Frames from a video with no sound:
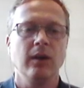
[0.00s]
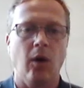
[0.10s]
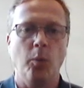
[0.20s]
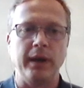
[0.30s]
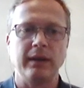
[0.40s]

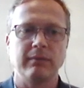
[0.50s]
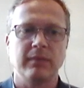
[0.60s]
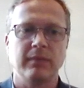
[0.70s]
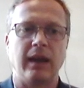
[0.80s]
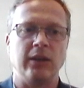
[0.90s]
open it,
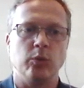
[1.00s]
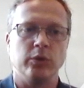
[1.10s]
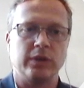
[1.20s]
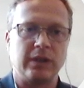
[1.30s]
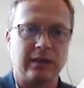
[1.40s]
and you
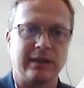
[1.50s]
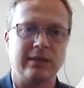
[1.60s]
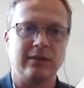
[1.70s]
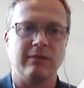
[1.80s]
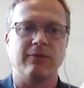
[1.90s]
will see this
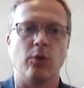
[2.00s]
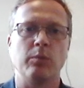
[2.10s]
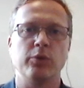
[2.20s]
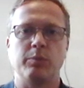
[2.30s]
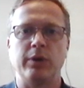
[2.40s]
list of phone
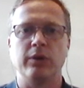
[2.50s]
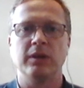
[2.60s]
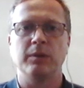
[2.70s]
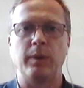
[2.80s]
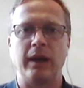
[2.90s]
numbers appear on
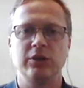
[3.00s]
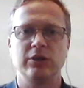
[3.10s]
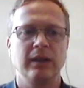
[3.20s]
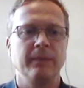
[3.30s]
the page.